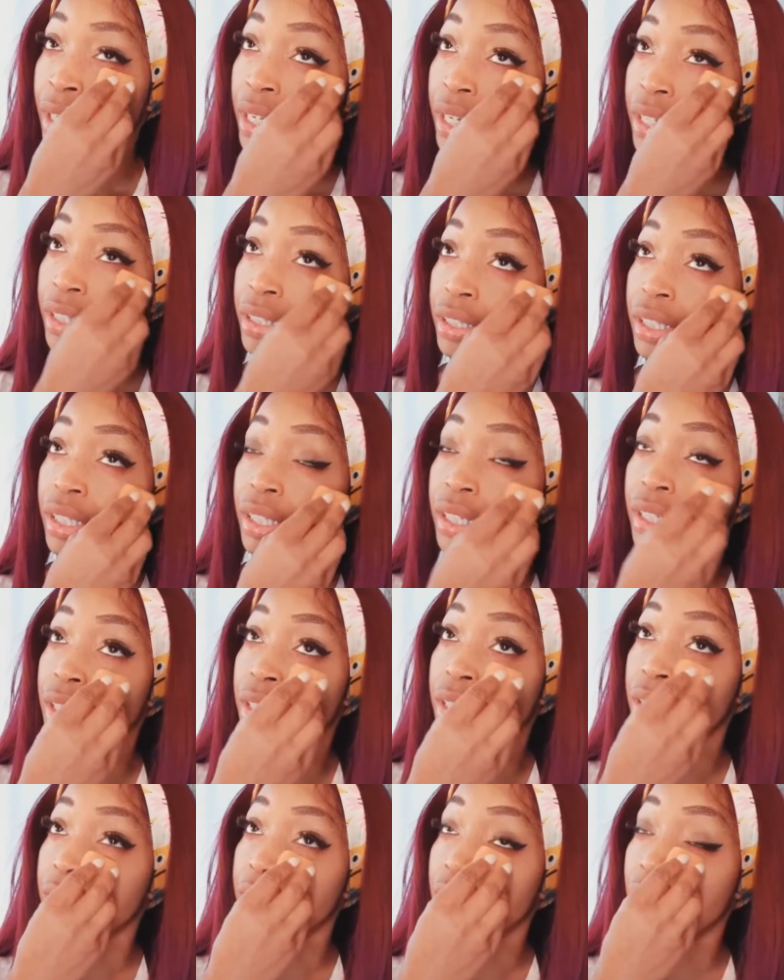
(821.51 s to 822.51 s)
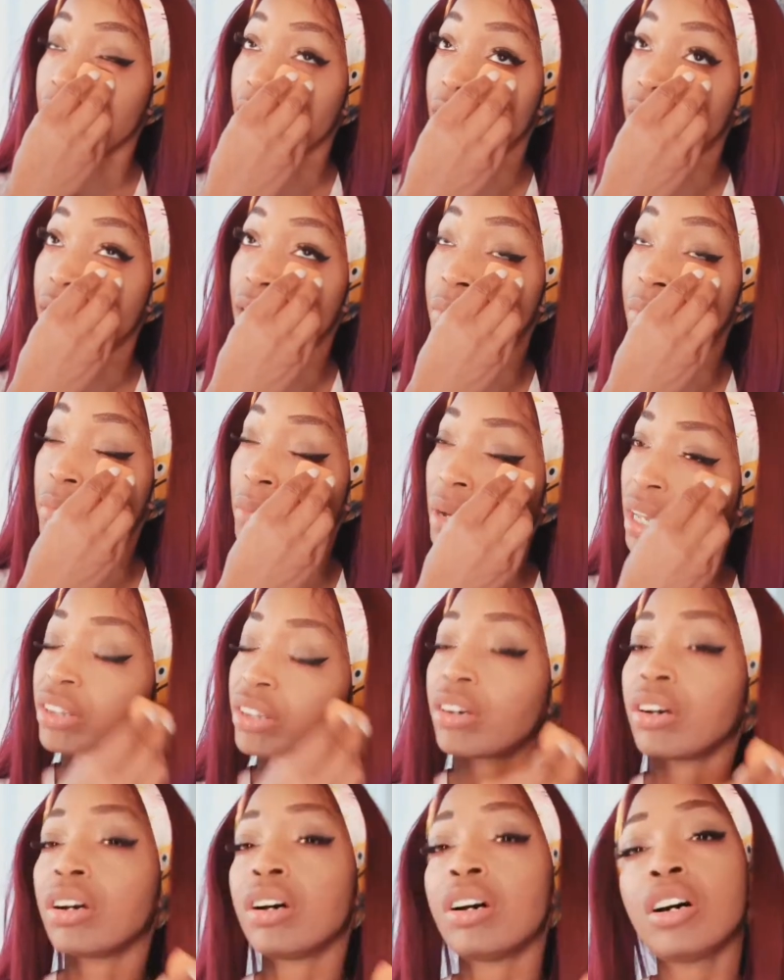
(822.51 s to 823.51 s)
And then I
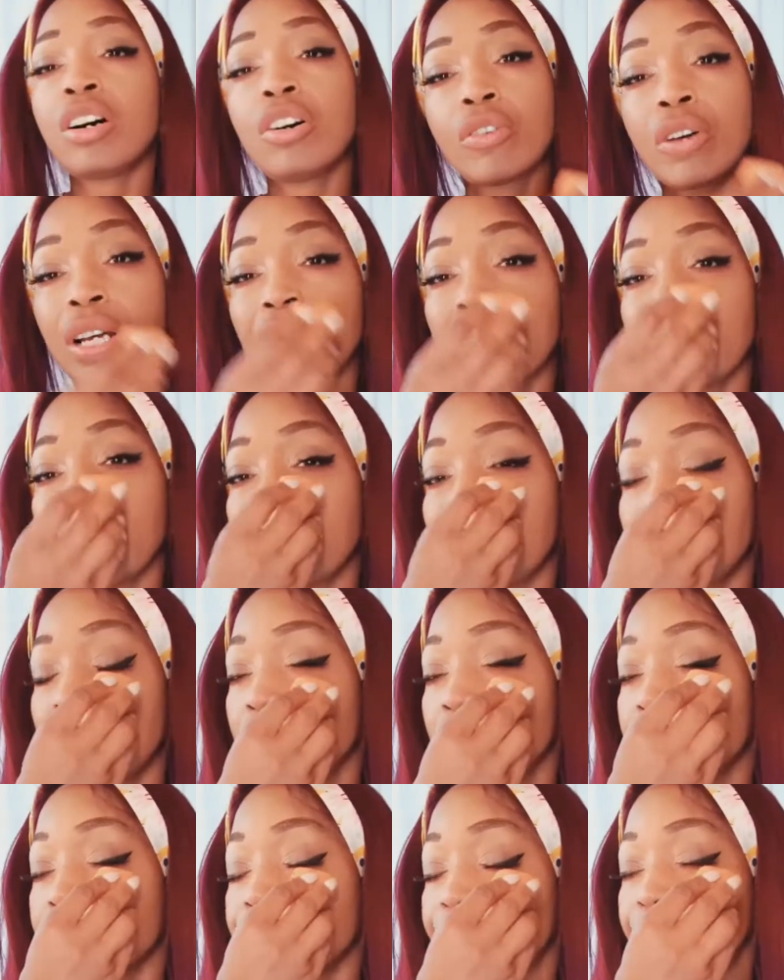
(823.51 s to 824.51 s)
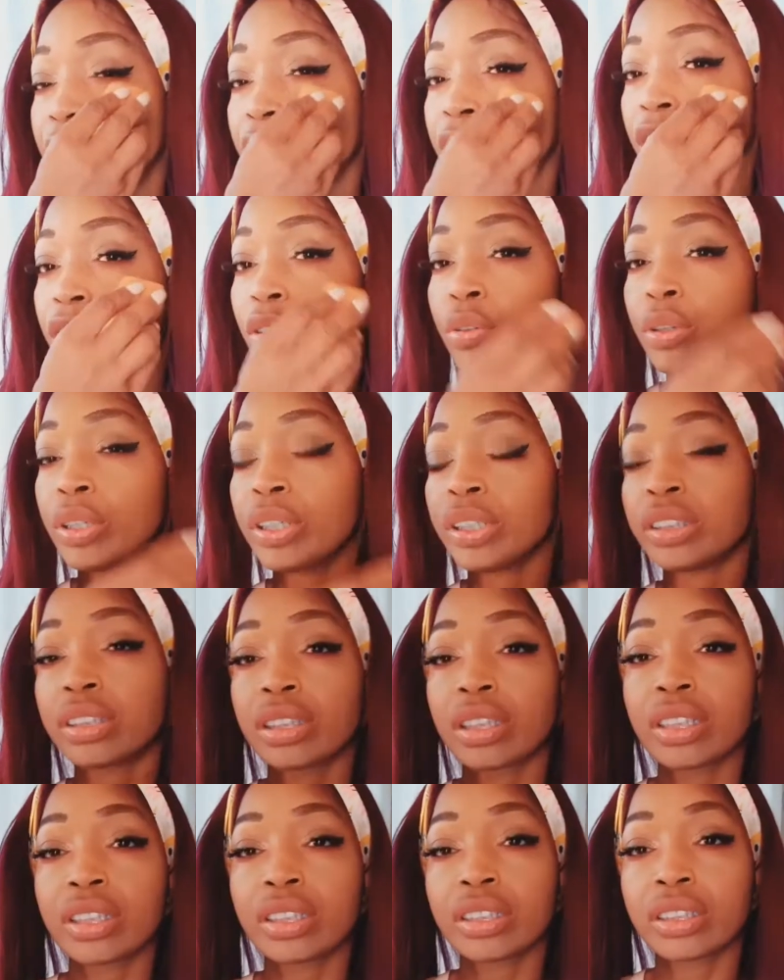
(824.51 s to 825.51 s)
thought, oh, I like, you know,
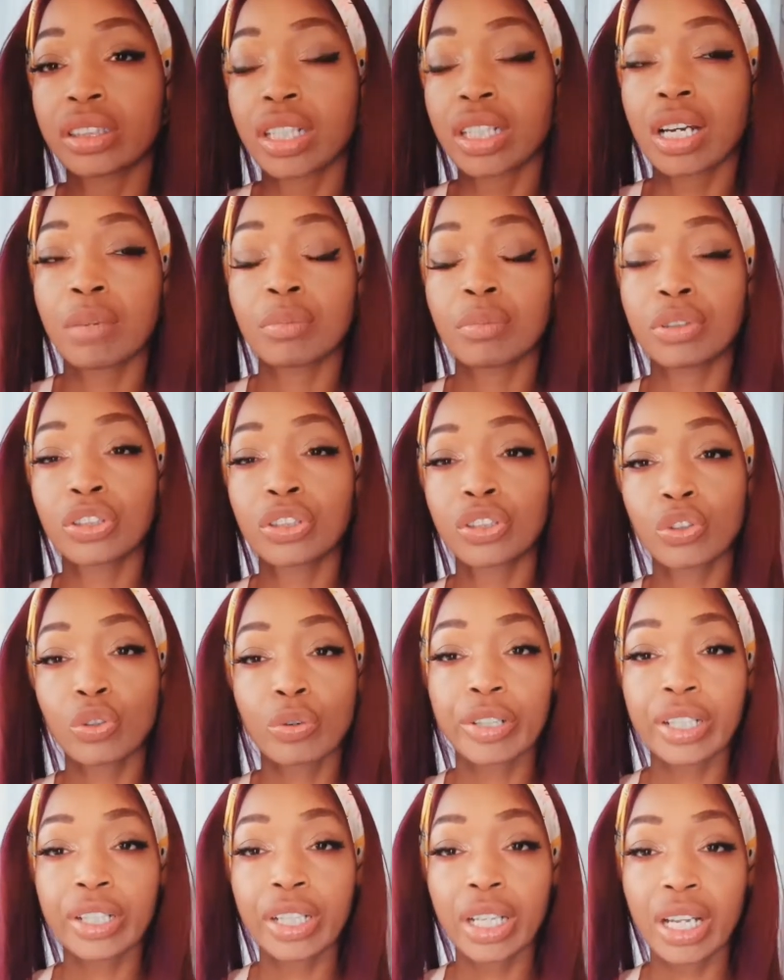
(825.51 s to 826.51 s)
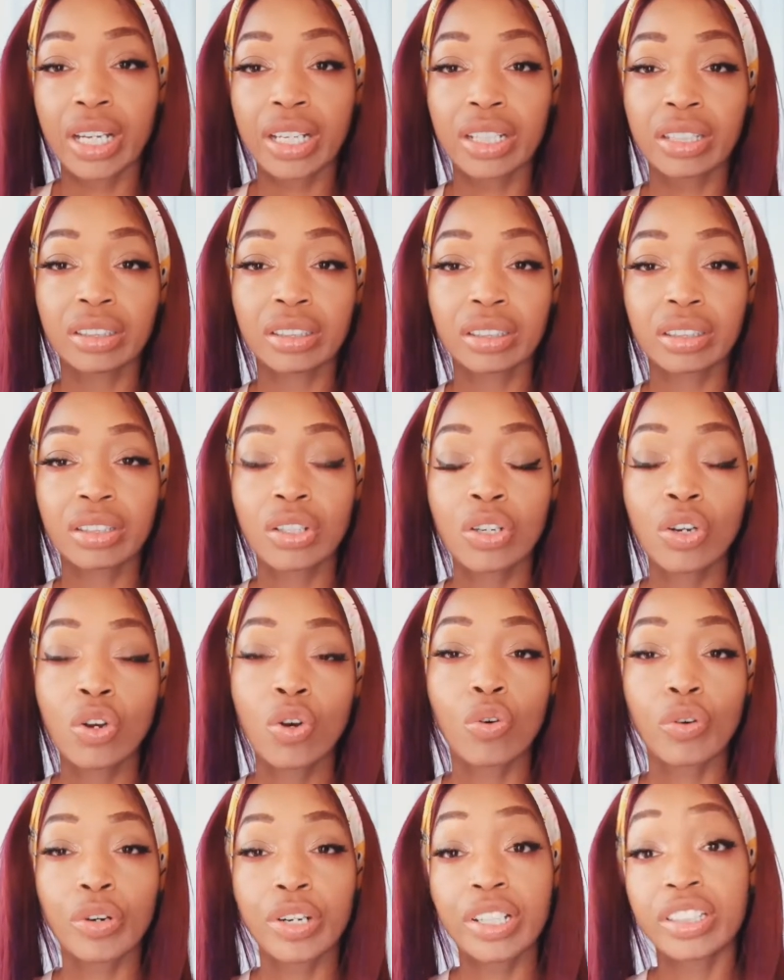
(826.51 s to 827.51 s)
his storylines,
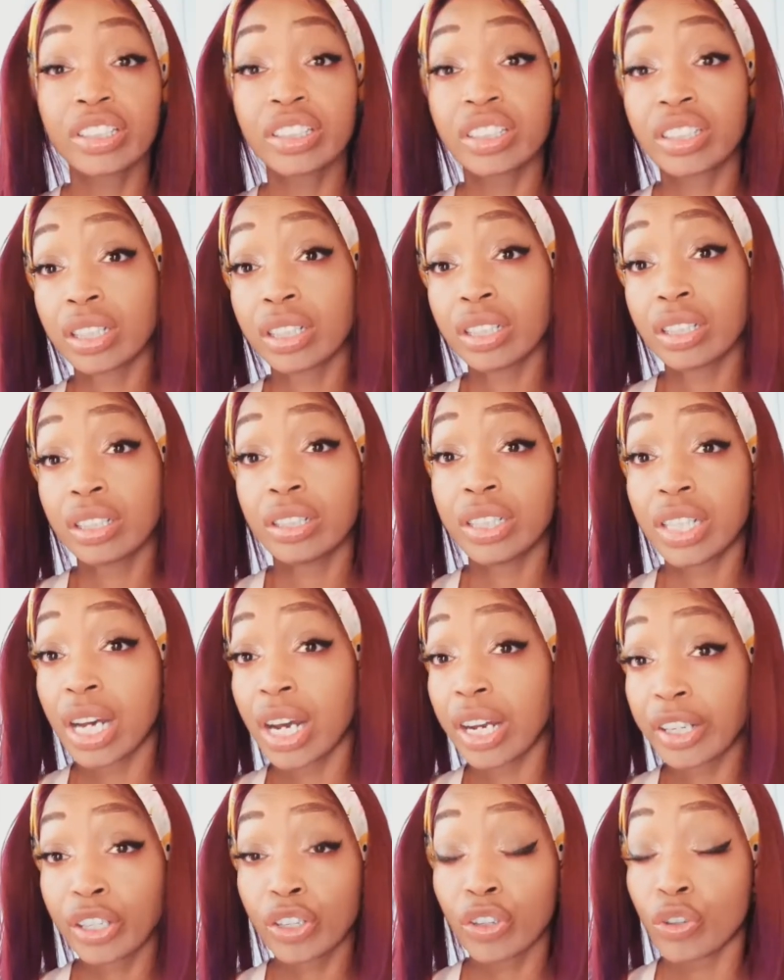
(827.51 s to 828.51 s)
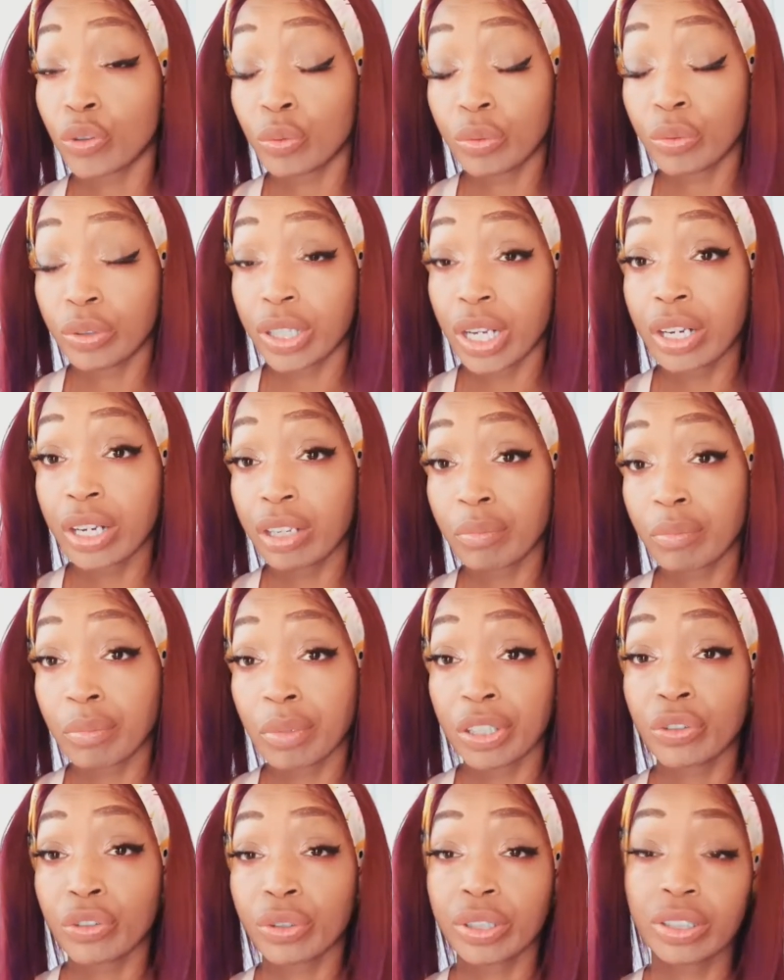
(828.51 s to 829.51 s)
or his
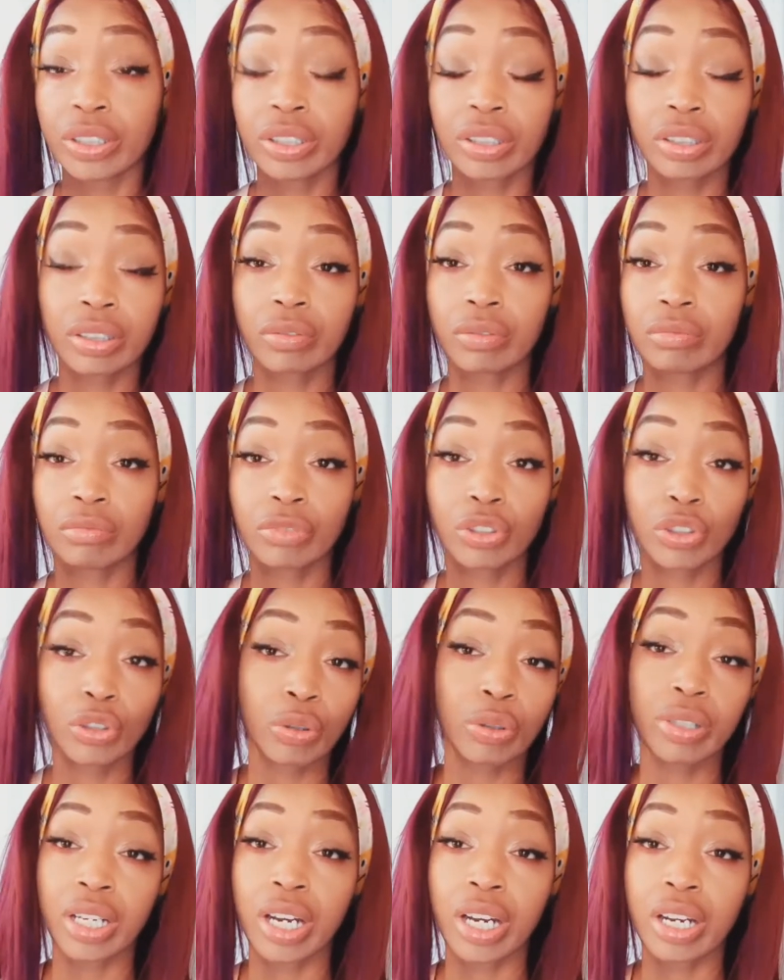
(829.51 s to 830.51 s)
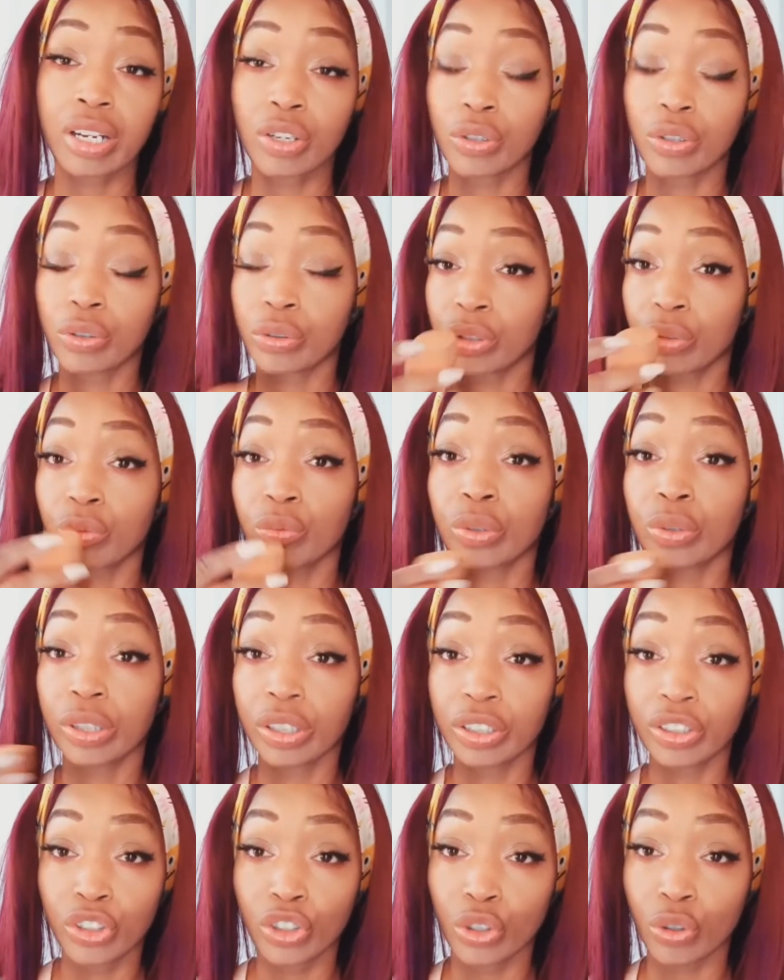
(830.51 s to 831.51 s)
documentaries. Short docos are
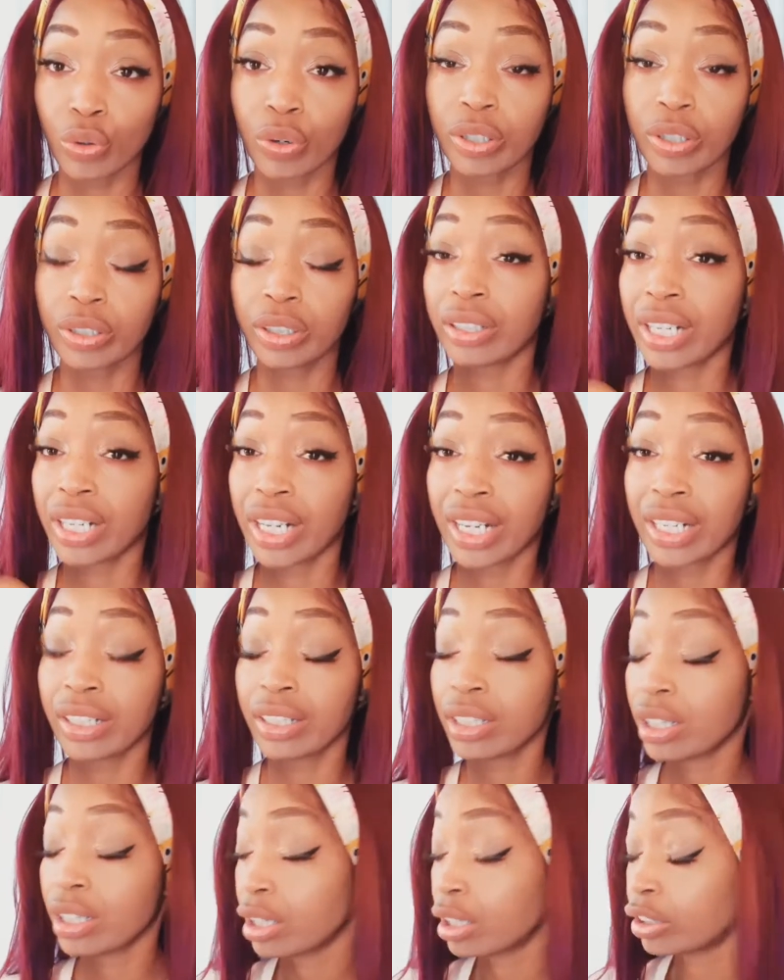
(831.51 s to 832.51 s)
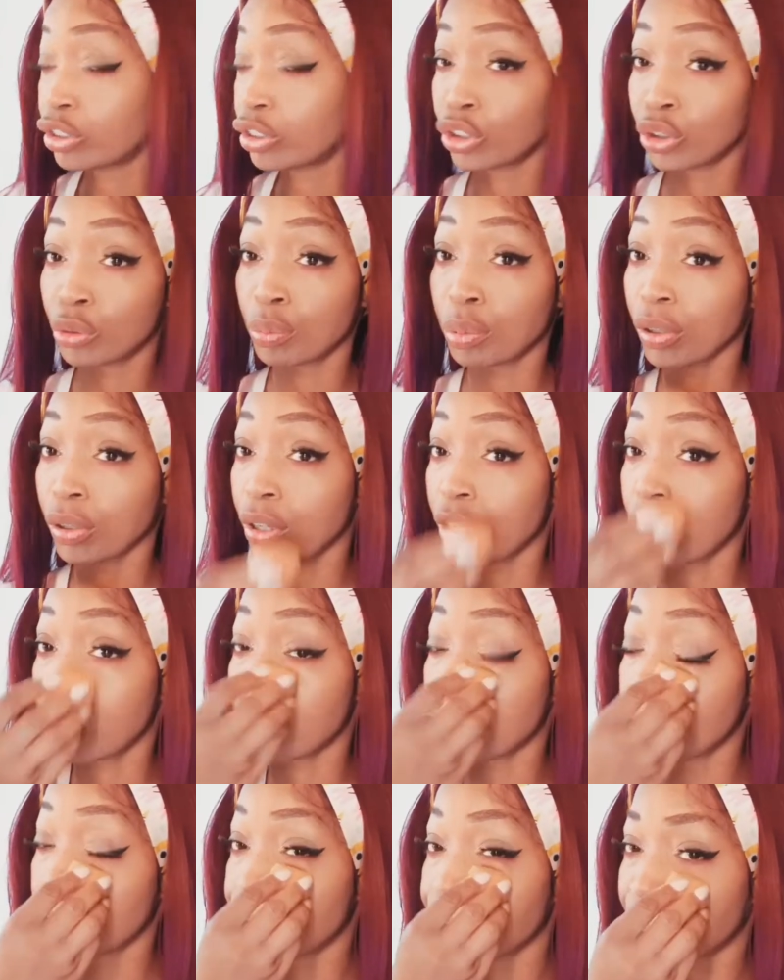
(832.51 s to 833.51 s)
really short. They're not super
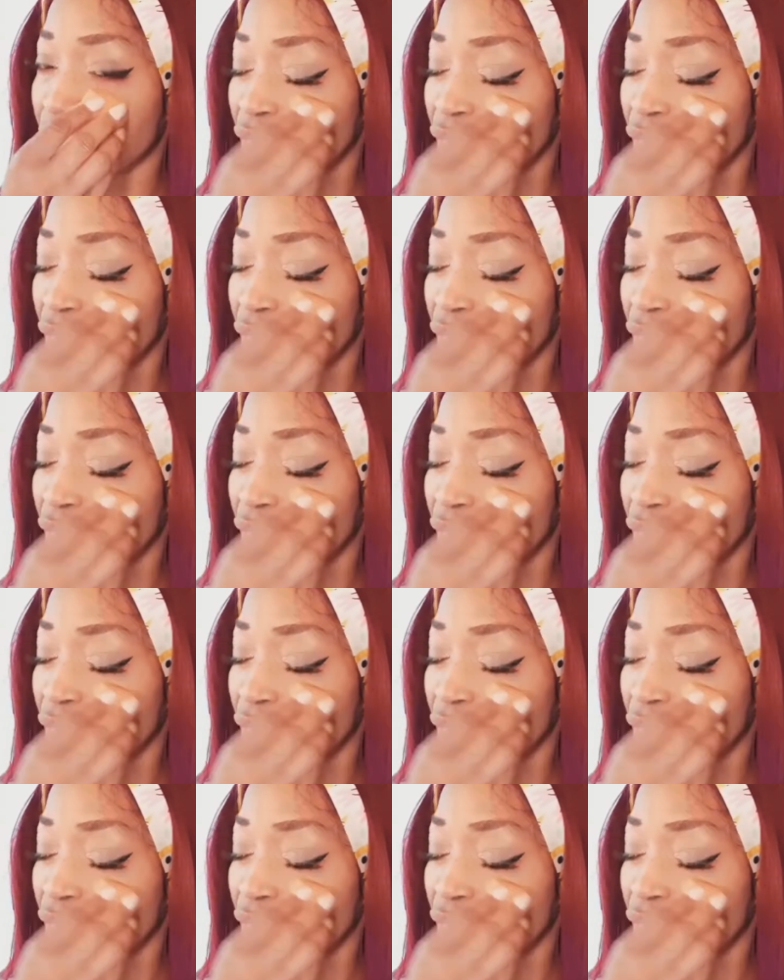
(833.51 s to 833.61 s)
long.